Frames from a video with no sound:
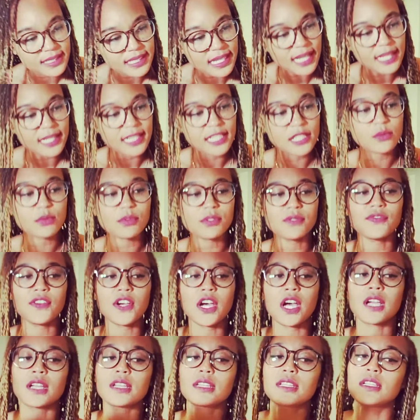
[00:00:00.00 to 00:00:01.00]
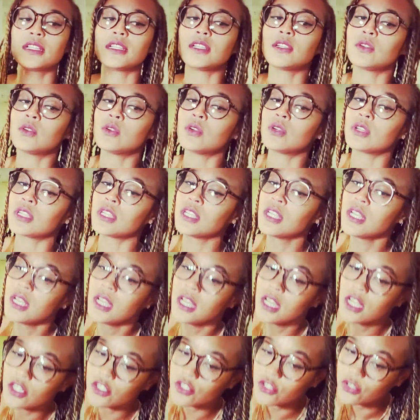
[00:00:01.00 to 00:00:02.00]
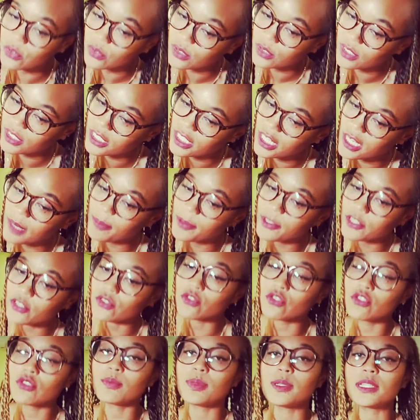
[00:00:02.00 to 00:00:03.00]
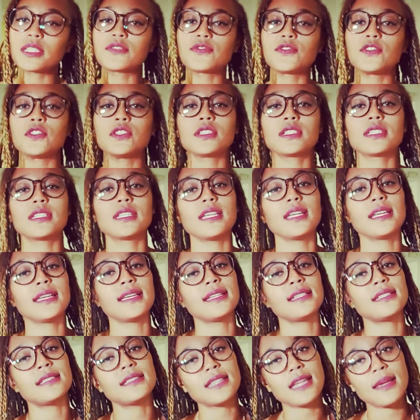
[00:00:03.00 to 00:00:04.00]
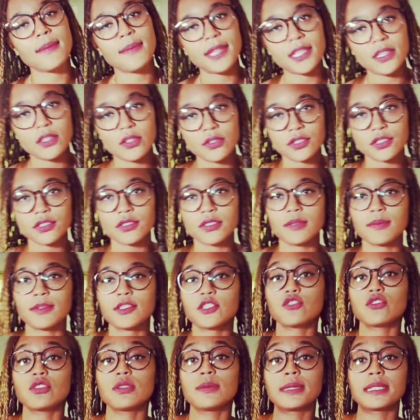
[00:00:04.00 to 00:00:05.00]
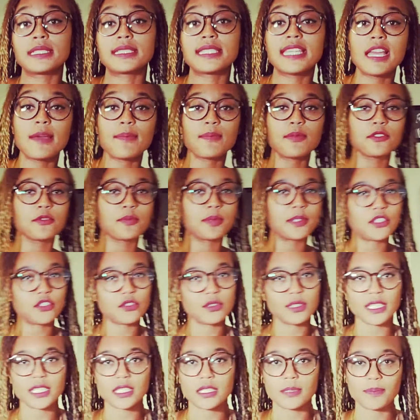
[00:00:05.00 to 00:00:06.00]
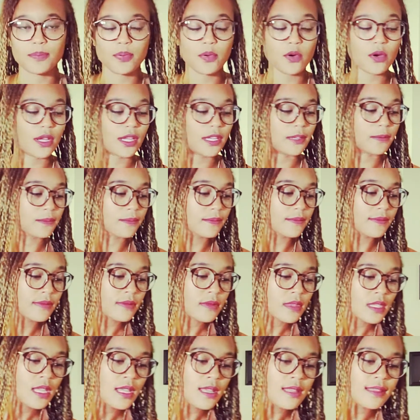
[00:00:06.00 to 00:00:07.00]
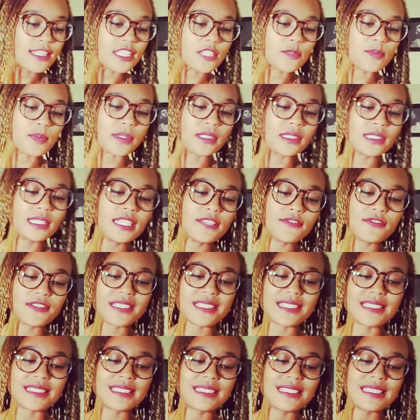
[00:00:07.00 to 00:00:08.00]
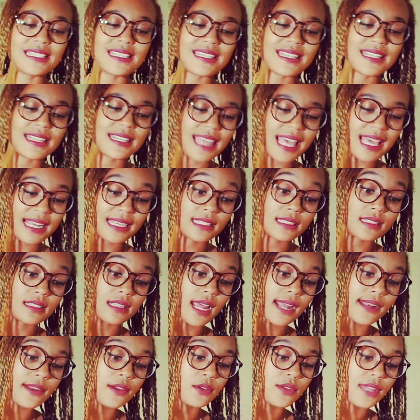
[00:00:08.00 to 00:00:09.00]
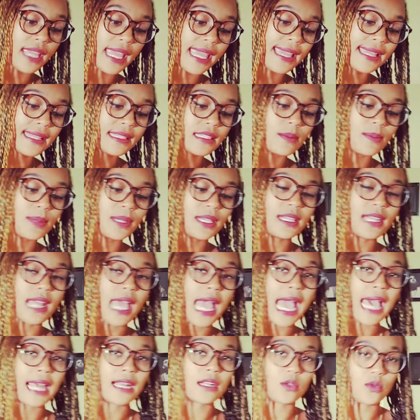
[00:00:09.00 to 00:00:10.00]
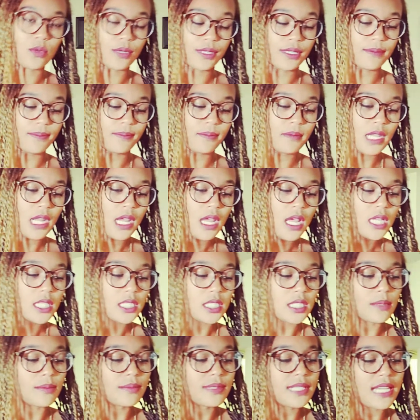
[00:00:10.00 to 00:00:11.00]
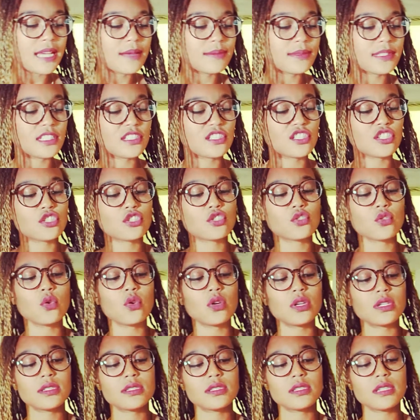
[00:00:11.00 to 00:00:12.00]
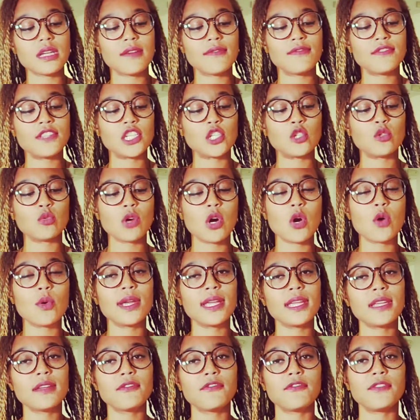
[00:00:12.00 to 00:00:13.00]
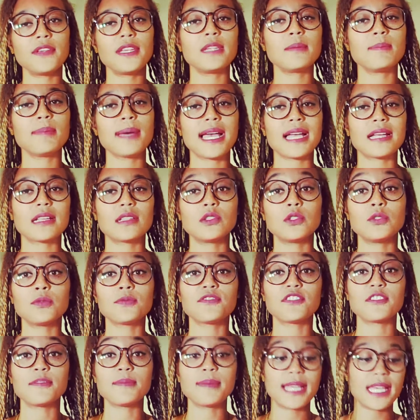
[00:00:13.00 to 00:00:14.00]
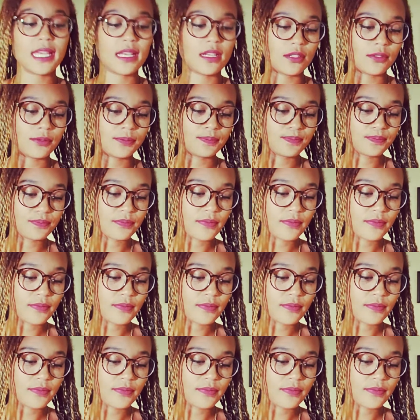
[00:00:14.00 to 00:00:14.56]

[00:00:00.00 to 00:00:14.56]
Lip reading: Xanax with vodka or shooting up a school bus full of kids. I mean, those are some extreme examples, but you get the point. This belief is that it's not okay to be inadequate. Sometimes is the source of the growing feedback loop from hell